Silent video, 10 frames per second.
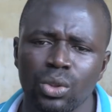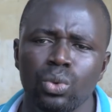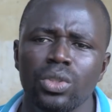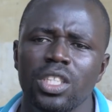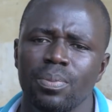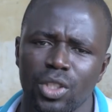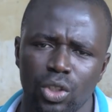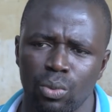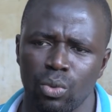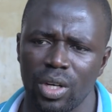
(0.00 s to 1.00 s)
through this
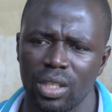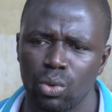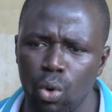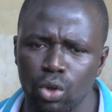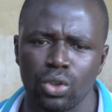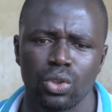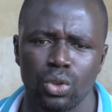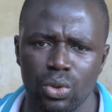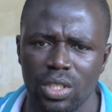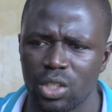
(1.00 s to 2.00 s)
medium, we God
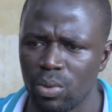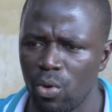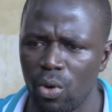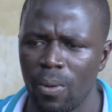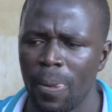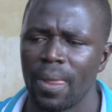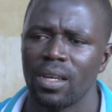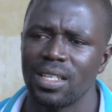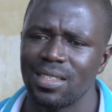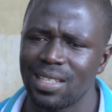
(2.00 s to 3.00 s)
use this world
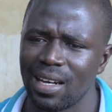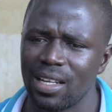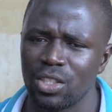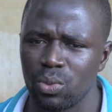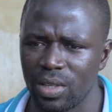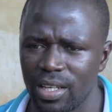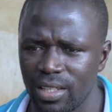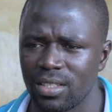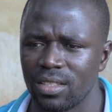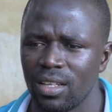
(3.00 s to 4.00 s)
in talent we
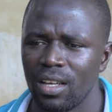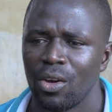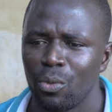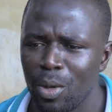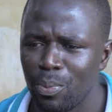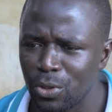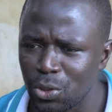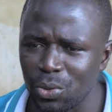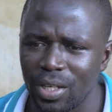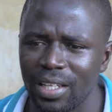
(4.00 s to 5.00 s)
get, we put
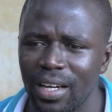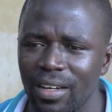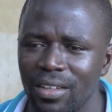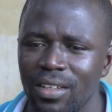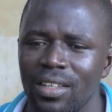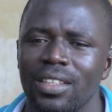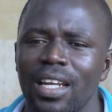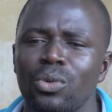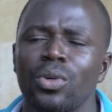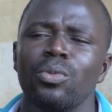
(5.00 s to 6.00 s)
together.
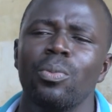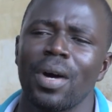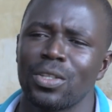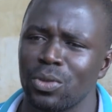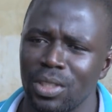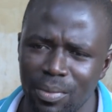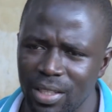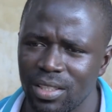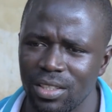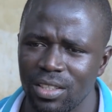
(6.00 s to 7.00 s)
Now they will pass on the
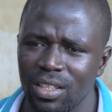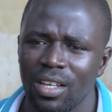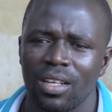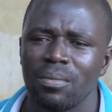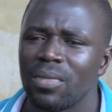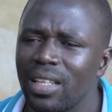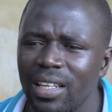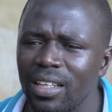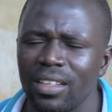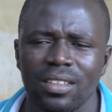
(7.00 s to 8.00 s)
message.
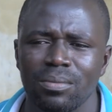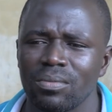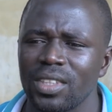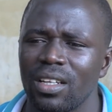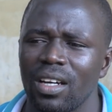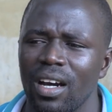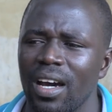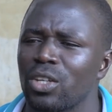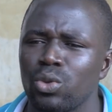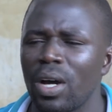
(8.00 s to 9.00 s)
Really,
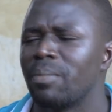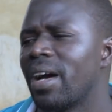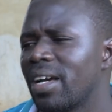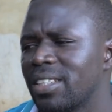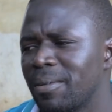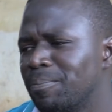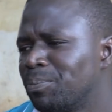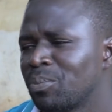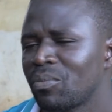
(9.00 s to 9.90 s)
I so admire them.